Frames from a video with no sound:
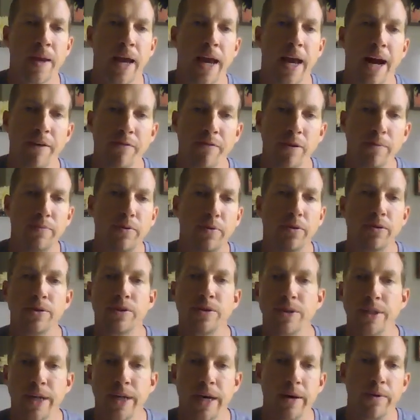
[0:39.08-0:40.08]
every
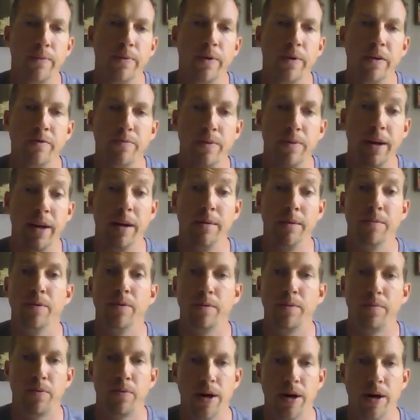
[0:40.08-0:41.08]
person that we've been able
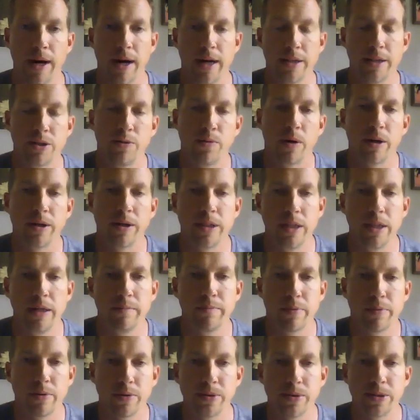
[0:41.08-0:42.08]
to bring onto our
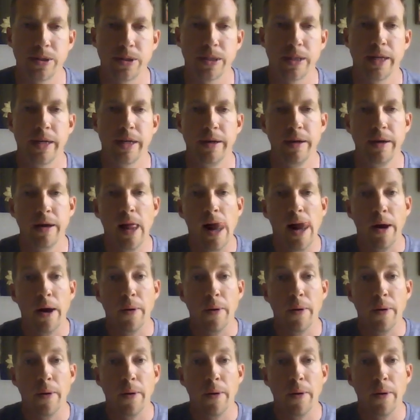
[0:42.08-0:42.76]
team personally.